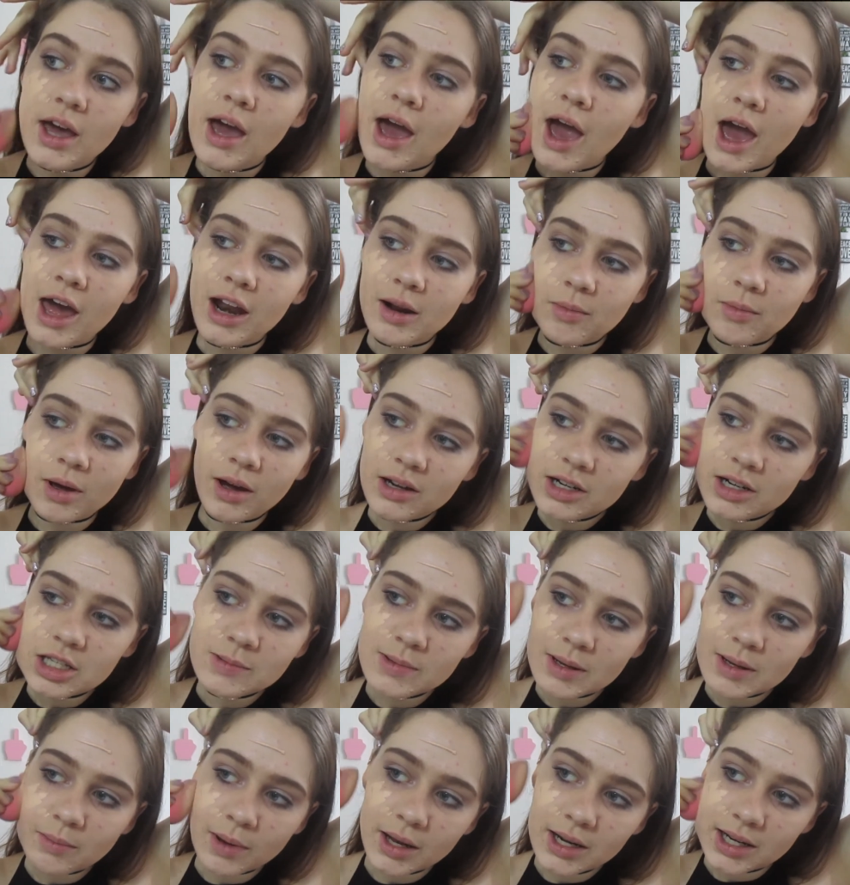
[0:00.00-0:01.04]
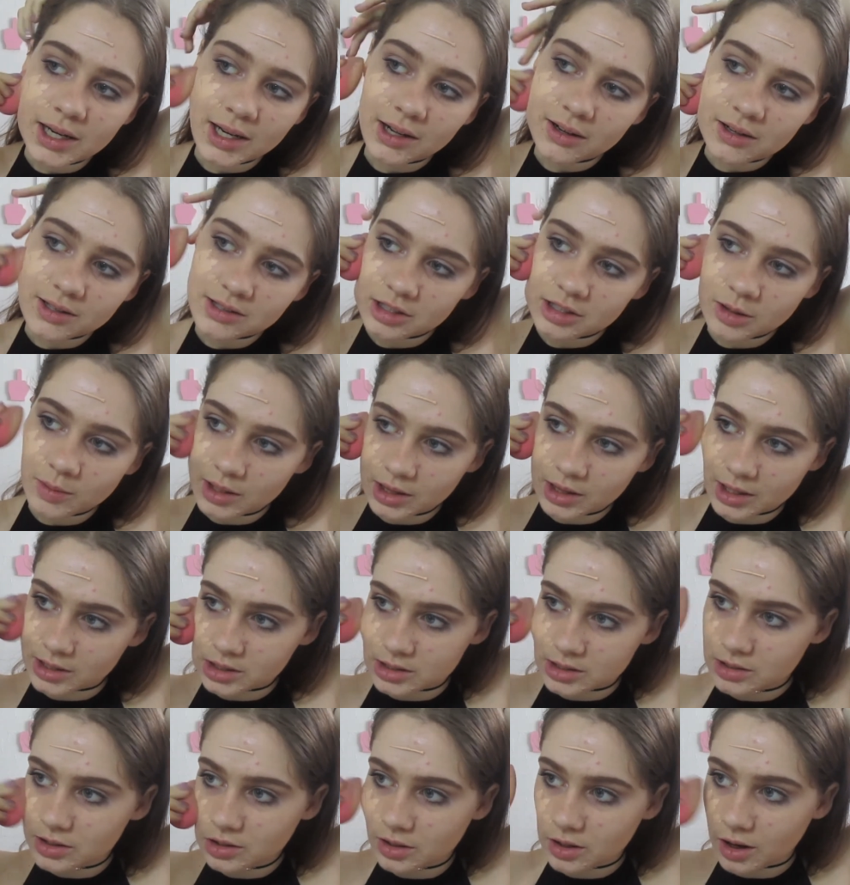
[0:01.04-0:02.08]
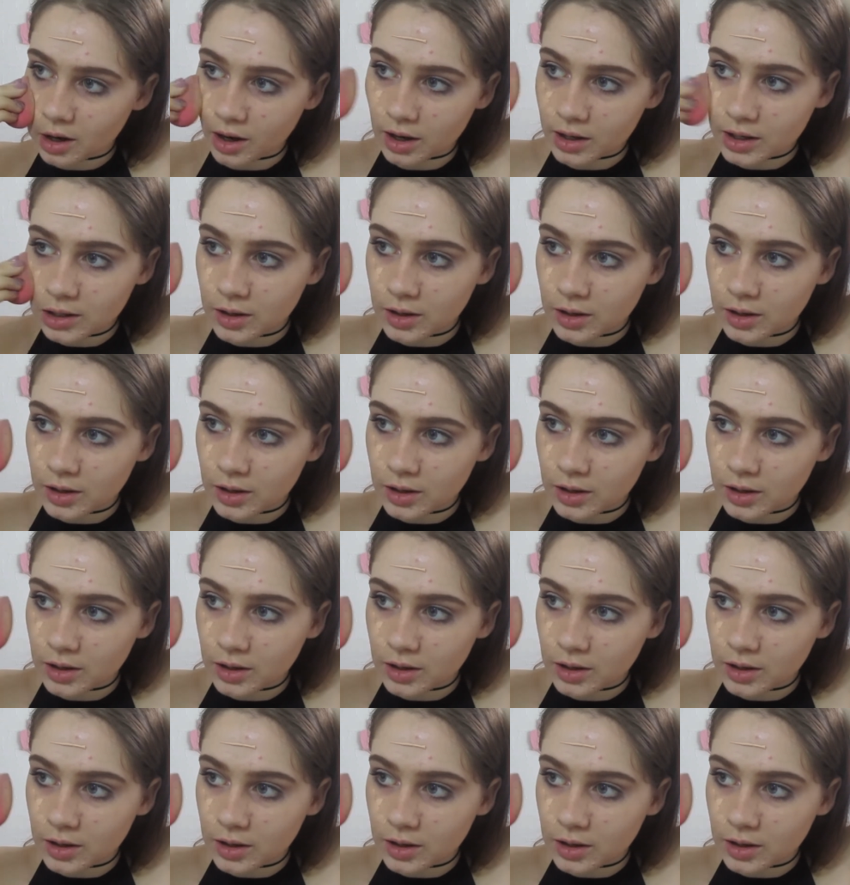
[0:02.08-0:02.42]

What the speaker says: and I'm not going to spend money on something that's too dark,